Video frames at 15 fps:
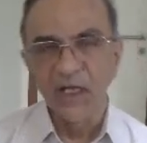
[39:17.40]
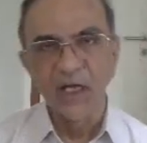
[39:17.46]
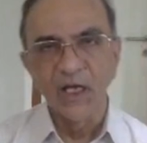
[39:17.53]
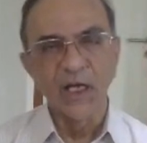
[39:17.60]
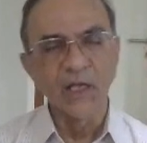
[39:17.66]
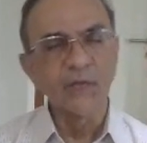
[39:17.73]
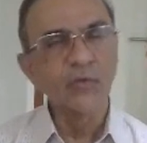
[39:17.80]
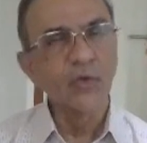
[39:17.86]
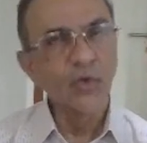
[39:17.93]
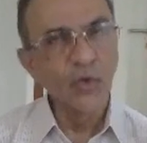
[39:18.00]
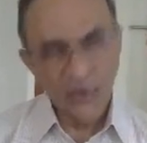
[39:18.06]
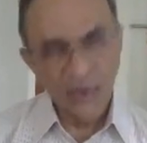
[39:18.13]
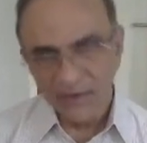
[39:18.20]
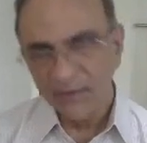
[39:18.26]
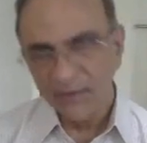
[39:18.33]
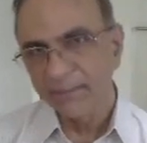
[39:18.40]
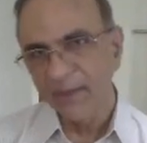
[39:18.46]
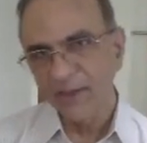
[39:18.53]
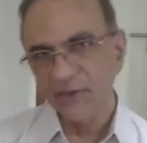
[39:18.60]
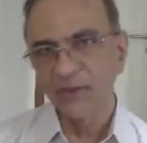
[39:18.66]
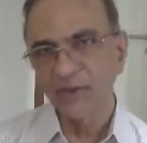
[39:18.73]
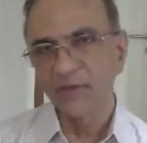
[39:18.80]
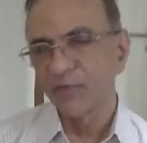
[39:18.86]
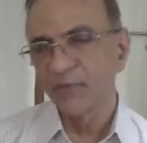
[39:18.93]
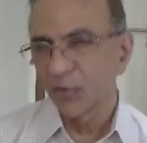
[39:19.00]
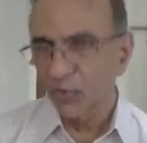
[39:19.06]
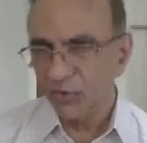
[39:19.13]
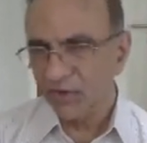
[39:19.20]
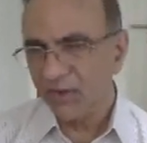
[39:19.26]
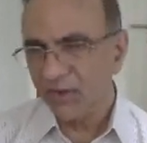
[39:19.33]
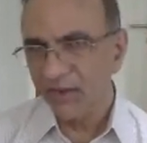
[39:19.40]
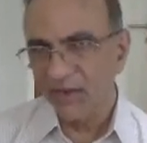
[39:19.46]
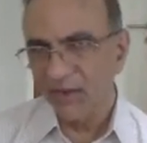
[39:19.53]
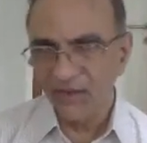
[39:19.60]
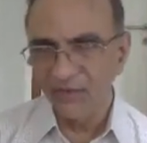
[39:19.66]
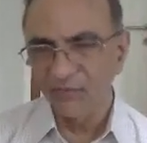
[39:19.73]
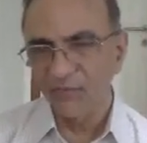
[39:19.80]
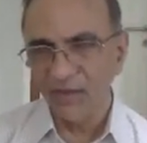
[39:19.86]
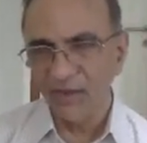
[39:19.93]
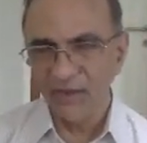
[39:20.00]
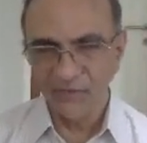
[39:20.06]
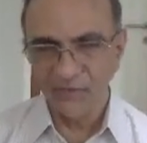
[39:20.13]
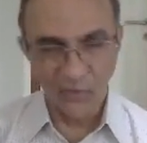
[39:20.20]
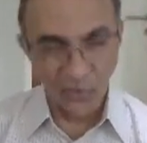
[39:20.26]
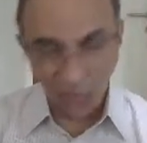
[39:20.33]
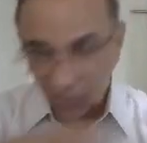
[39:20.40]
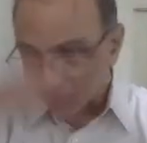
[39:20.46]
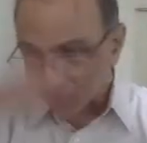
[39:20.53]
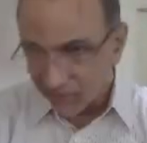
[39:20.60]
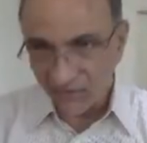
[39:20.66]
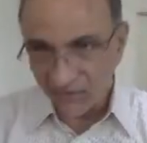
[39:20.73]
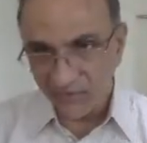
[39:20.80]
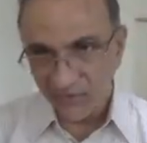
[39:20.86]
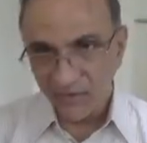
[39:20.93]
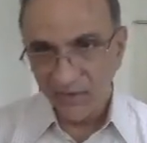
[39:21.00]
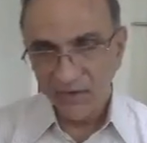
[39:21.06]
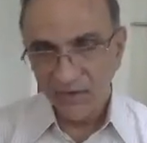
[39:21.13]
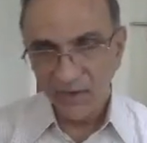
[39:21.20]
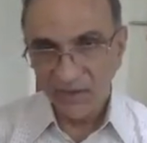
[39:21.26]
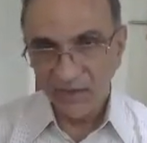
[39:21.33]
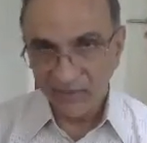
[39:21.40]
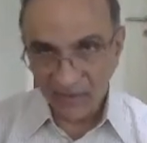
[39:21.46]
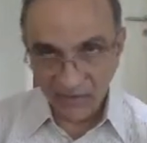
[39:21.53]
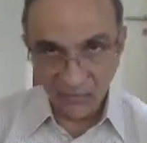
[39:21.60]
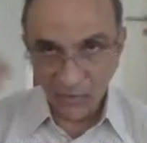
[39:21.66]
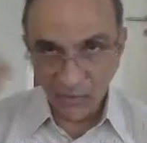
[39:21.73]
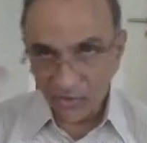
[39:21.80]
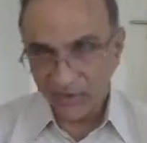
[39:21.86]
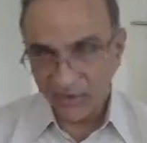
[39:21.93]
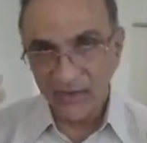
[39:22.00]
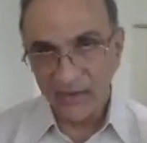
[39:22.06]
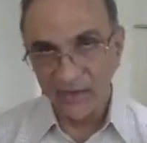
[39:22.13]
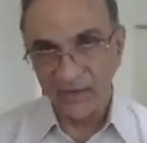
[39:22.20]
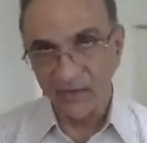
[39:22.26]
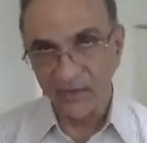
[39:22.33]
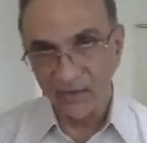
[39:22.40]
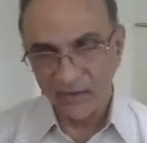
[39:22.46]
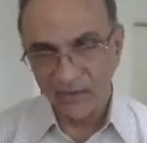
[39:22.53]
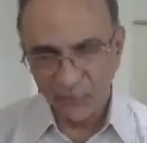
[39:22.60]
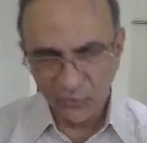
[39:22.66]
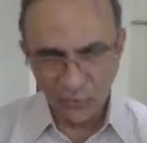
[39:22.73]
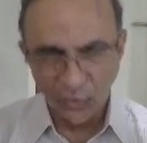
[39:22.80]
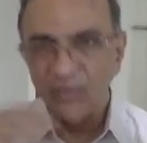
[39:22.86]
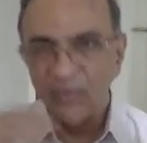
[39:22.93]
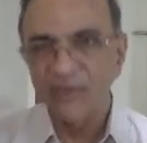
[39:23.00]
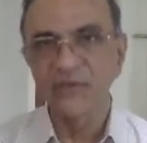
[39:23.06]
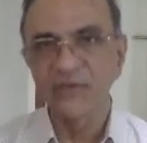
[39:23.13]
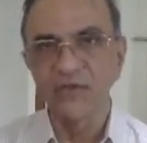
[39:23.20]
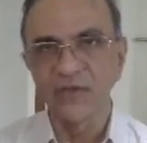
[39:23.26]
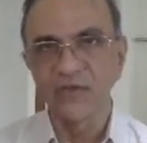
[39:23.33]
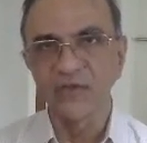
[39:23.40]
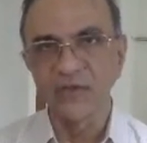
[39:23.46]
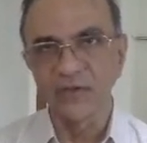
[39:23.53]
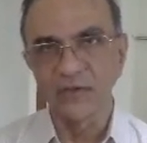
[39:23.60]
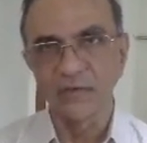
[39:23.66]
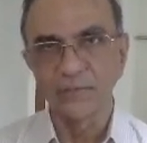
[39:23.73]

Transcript: If you look at the patient, if you know the clinical findings, all this is unwanted headache, right? So much is easier.